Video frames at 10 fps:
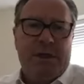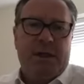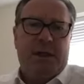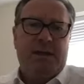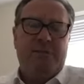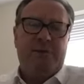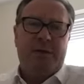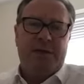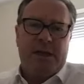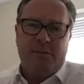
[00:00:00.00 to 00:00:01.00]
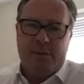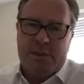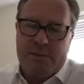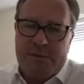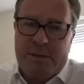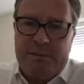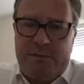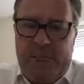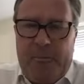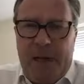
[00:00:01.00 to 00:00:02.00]
I'll give you an example. So
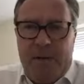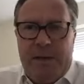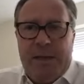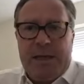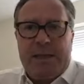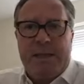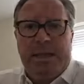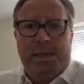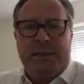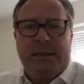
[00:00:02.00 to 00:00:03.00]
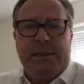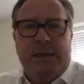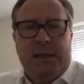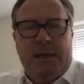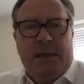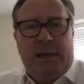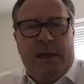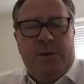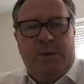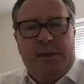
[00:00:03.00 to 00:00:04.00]
only last night I
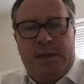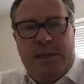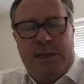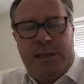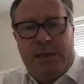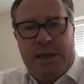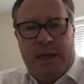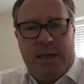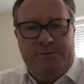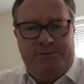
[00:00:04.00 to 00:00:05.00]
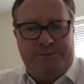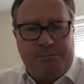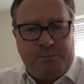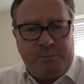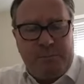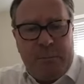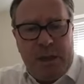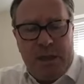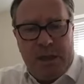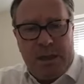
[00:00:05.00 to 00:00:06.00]
went to see
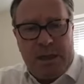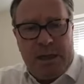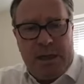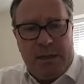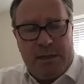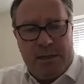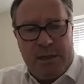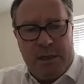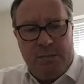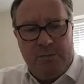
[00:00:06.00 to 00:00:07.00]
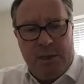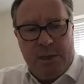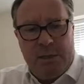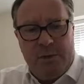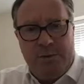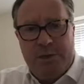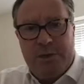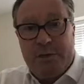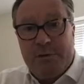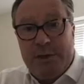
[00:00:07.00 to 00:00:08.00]
a client who's just
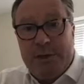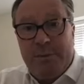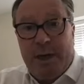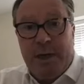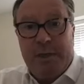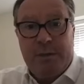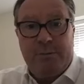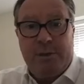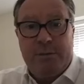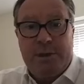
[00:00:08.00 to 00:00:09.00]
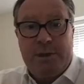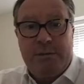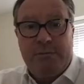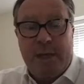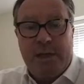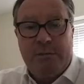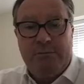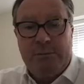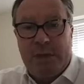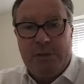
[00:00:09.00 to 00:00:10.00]
agreed to buy a property
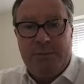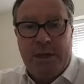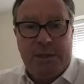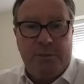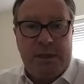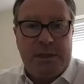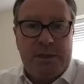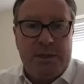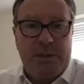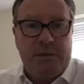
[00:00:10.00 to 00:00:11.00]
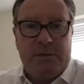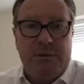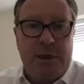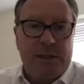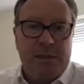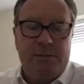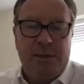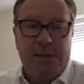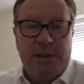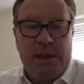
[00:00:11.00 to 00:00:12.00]
close by to us. It's not through us, but